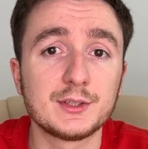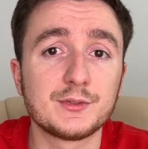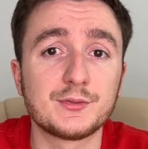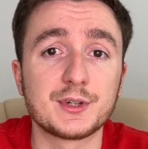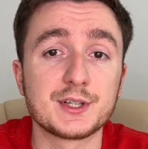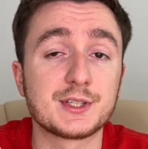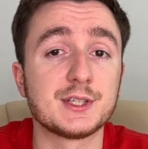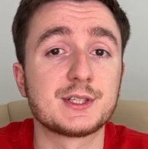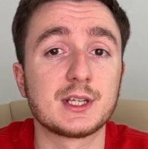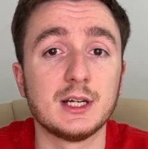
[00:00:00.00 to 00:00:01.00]

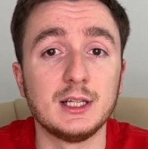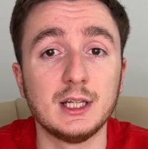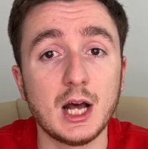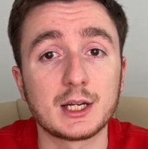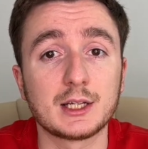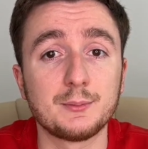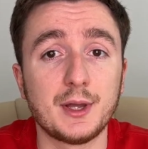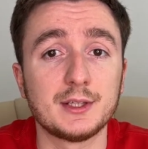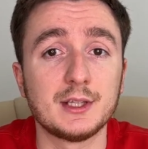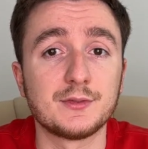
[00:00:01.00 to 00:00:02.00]
versus a
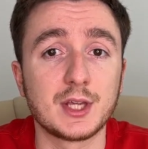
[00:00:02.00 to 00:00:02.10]
non-competitive